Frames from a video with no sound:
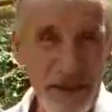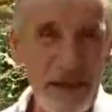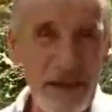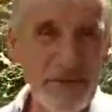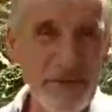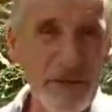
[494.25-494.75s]

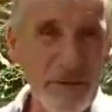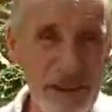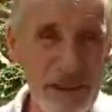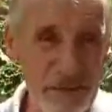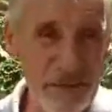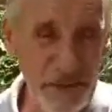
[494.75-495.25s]
They have
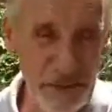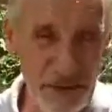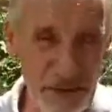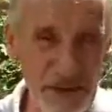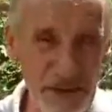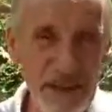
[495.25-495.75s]
their rice
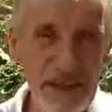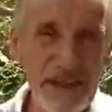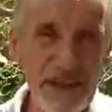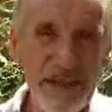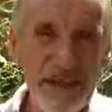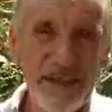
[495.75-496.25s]
fields.
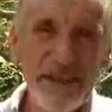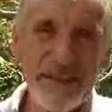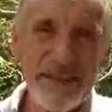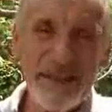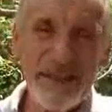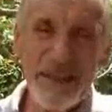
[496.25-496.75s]

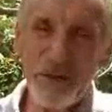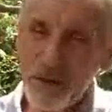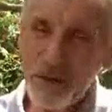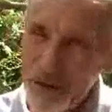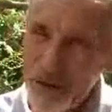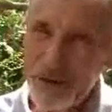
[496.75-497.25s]
They
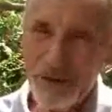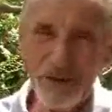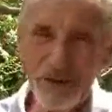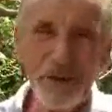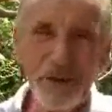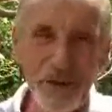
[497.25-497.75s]

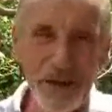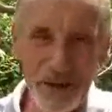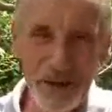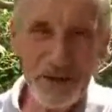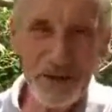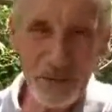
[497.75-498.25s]
could go
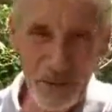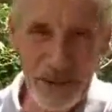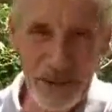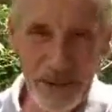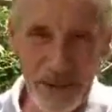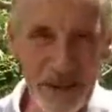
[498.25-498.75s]
another
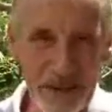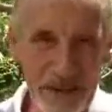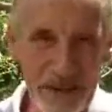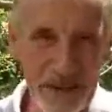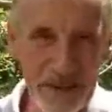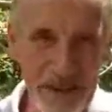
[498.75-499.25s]
way,
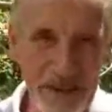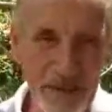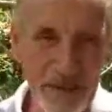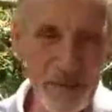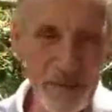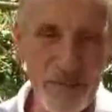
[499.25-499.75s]

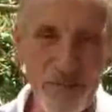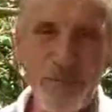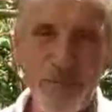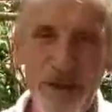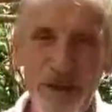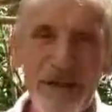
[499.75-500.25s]

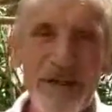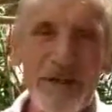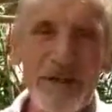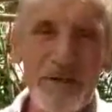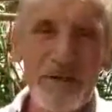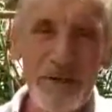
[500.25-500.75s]
but
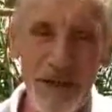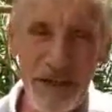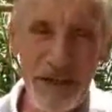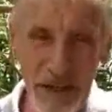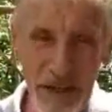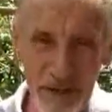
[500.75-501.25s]

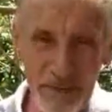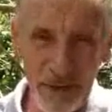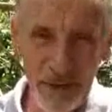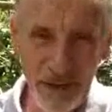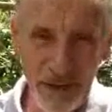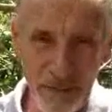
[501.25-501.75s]
we allow
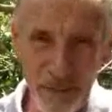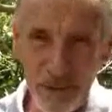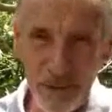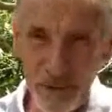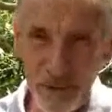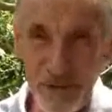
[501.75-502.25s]
them to
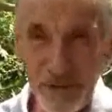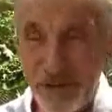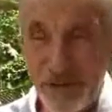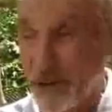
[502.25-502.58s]
come through.